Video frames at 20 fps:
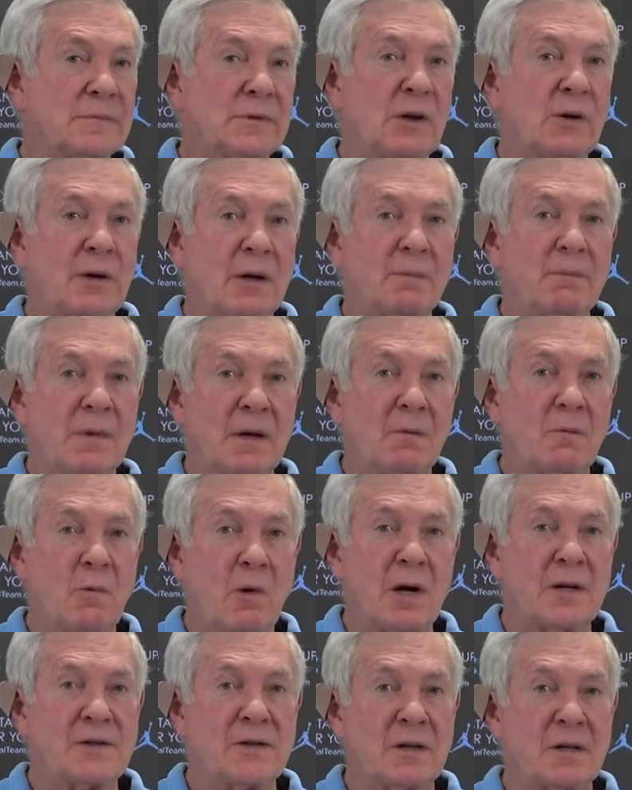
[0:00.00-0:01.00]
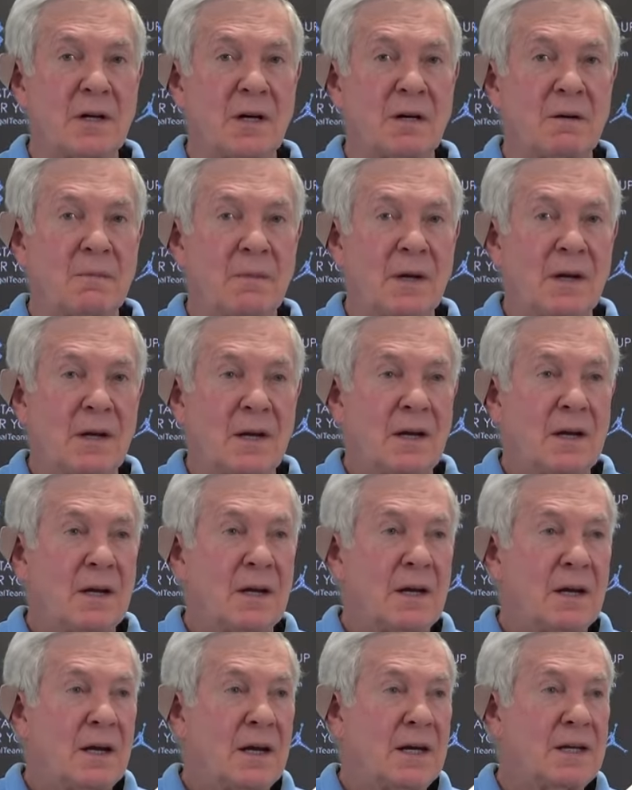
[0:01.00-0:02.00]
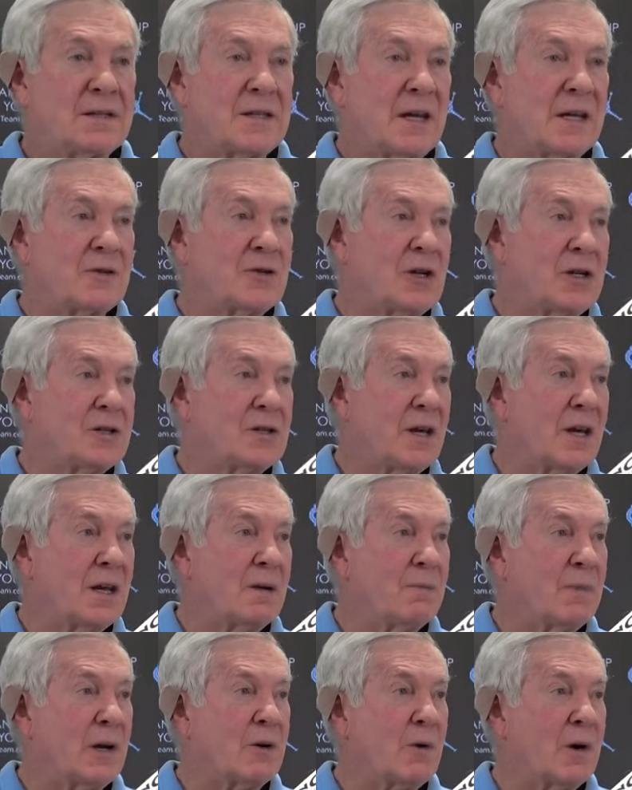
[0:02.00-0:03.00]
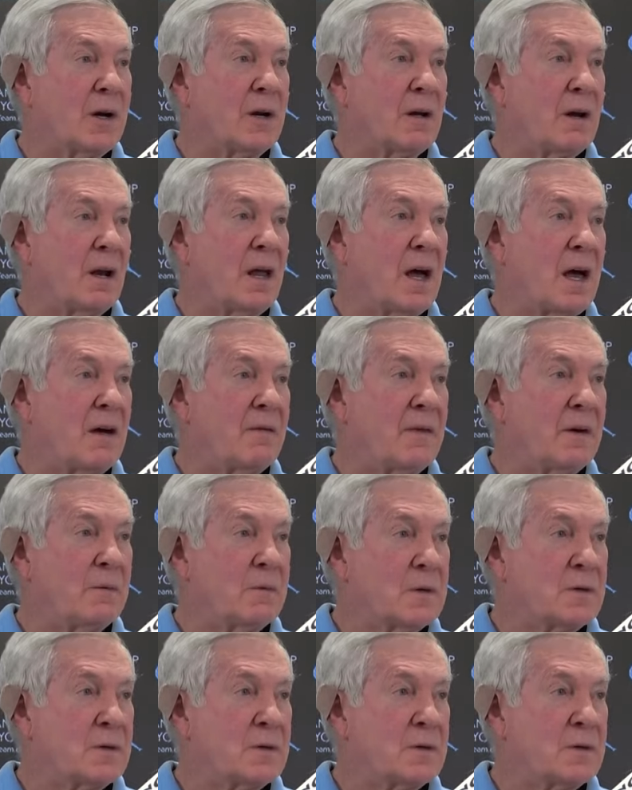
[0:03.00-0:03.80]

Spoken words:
So yeah. It wasn't a, he said, she said, be critical of.